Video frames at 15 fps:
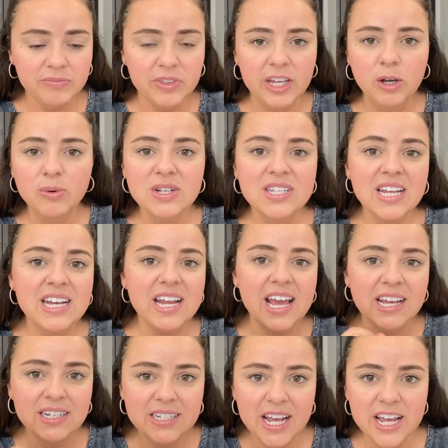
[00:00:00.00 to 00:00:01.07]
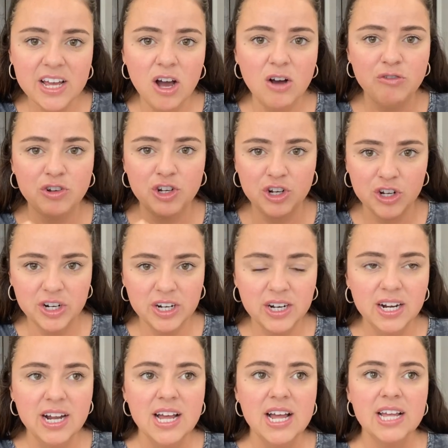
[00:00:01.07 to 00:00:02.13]
It was an intake of
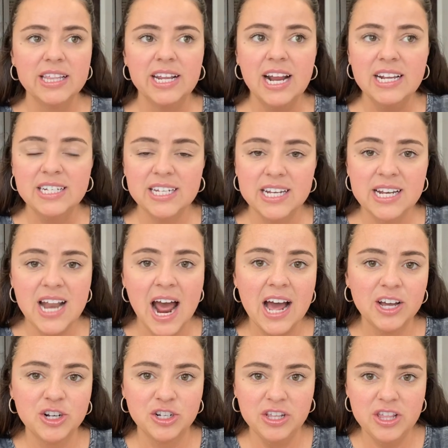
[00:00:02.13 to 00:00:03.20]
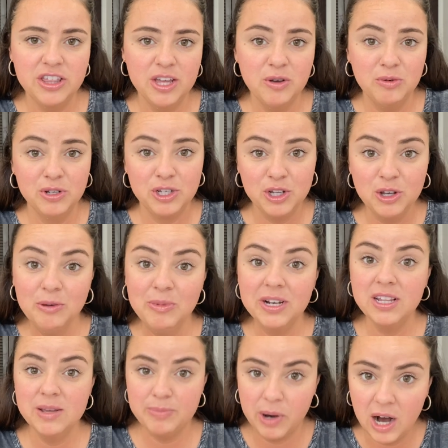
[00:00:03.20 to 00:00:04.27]
sugar that I didn't actually think was
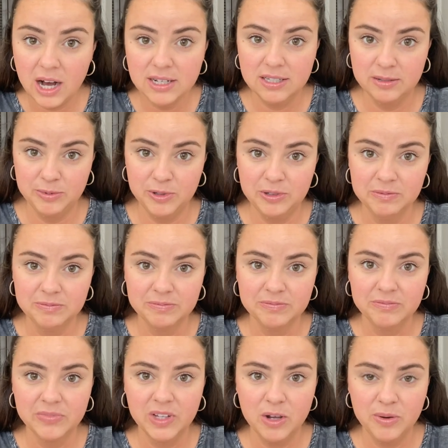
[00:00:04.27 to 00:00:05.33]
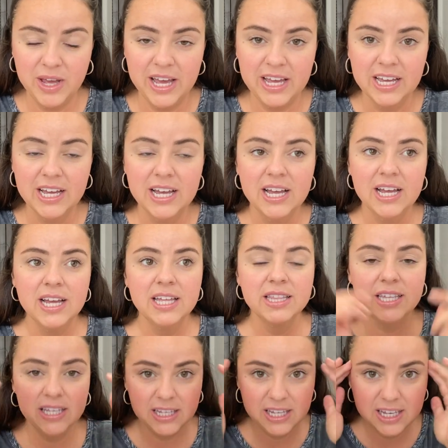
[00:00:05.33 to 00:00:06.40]
humanly possible. Okay,
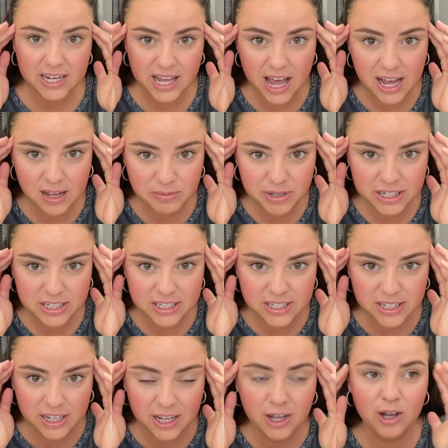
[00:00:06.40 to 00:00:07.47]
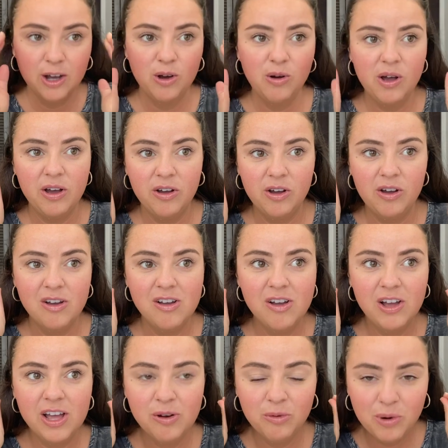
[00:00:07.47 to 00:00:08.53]
the eating habits
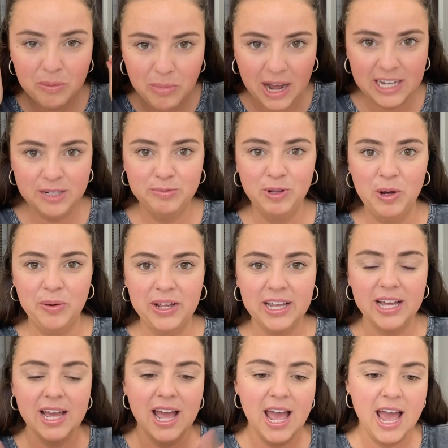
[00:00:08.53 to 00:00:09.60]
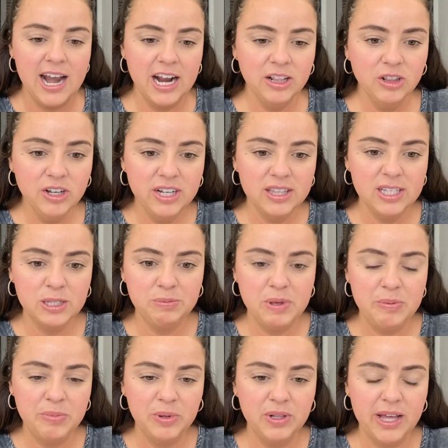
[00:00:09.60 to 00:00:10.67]
were mind-blowing. And I look at these
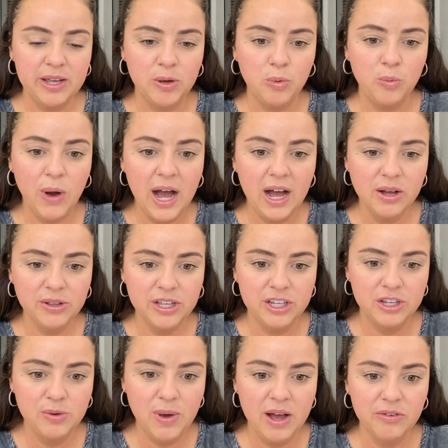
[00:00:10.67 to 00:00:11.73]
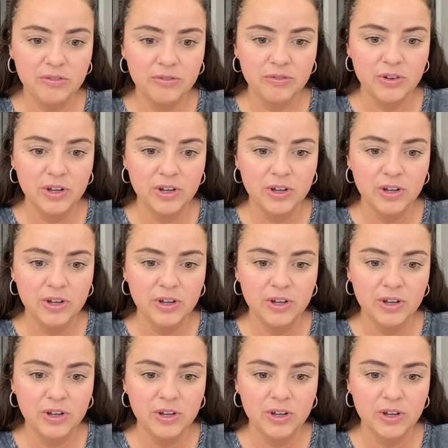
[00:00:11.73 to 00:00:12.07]
people like, wow, like you have